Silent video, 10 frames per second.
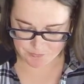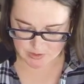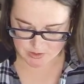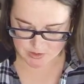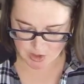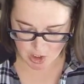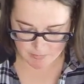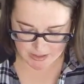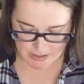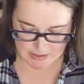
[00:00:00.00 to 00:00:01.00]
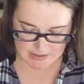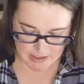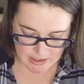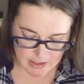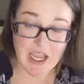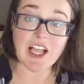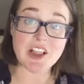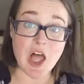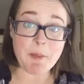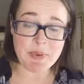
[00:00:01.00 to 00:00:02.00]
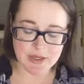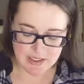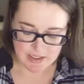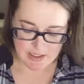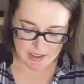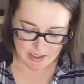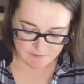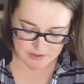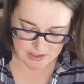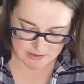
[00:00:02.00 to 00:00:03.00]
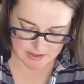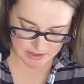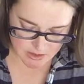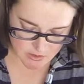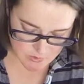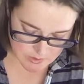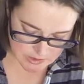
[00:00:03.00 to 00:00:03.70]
start by taking a clump of these out.